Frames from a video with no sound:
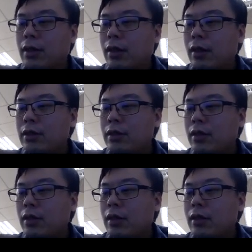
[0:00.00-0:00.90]
This,
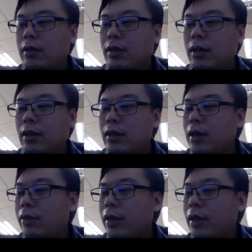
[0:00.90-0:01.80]
this
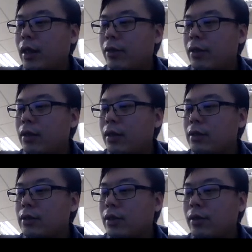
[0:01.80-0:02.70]
theorem
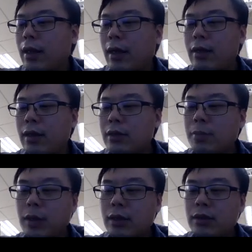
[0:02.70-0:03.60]
guarantees, so that this
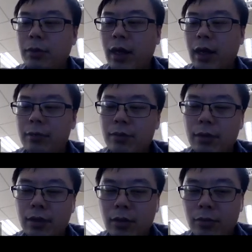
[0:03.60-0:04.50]
means we have
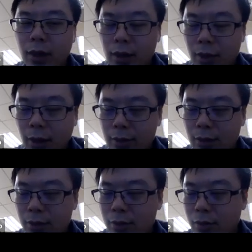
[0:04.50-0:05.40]

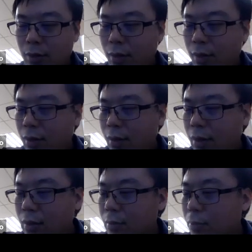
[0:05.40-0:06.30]
factorization.
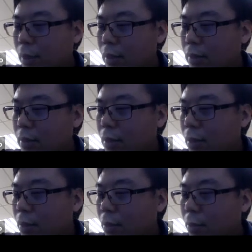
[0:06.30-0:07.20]
This means
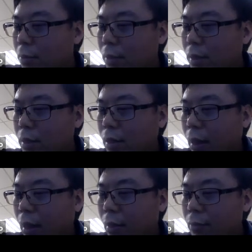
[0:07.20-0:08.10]
we
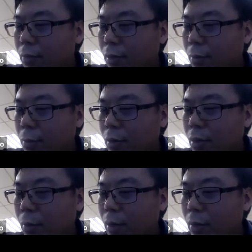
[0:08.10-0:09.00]
have
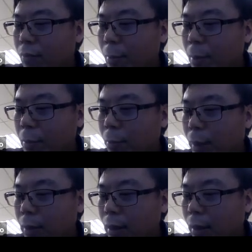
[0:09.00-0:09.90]
homotopy fiber
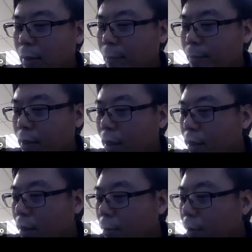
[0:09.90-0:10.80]
product,
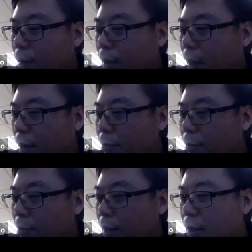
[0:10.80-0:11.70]
and we have
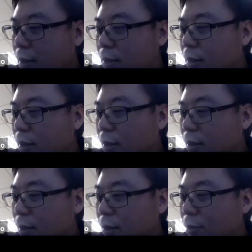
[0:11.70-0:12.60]
PZ,
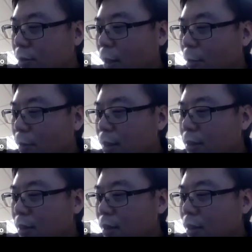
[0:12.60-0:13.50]
we have
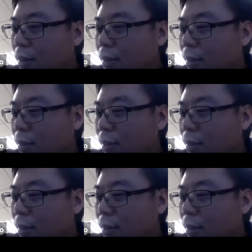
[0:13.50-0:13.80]
PZ.